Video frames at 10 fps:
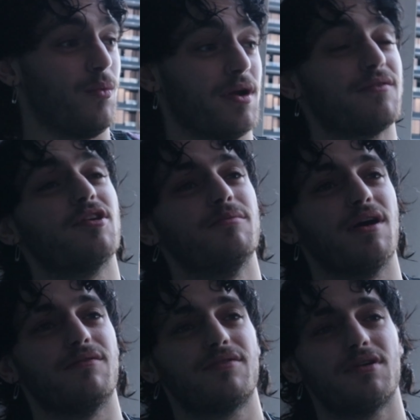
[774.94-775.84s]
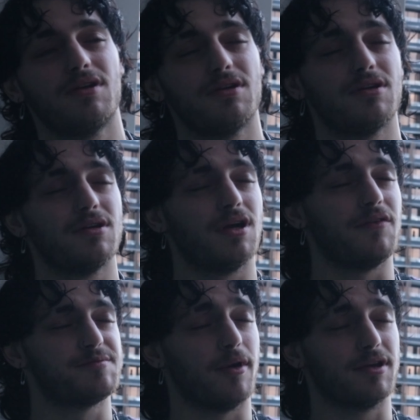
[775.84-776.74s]
Uh, one of them I've
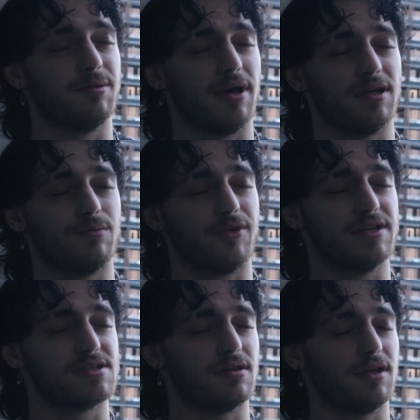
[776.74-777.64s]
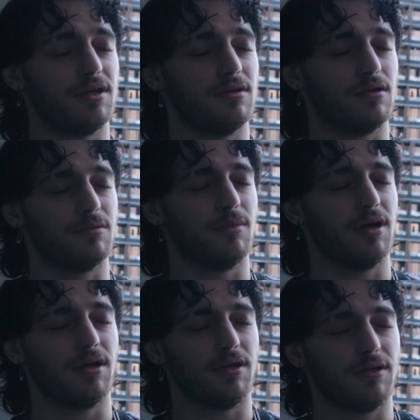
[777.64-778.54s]
spoken about him recently
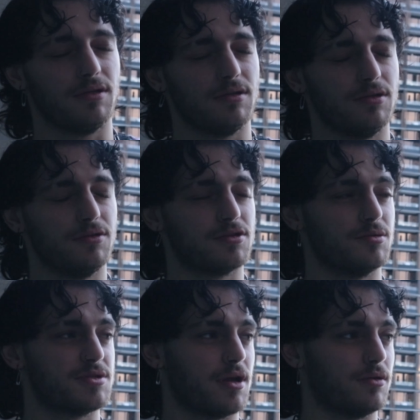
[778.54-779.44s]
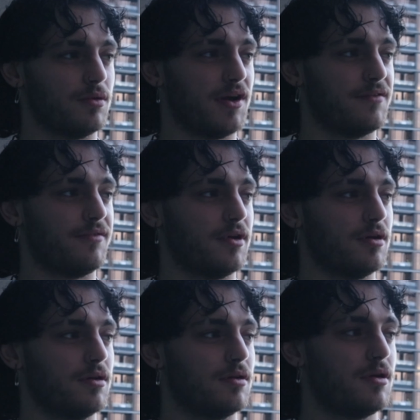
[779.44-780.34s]
on my YouTube channel.
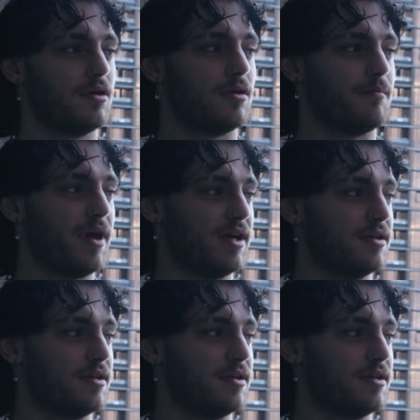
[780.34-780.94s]
I've uh,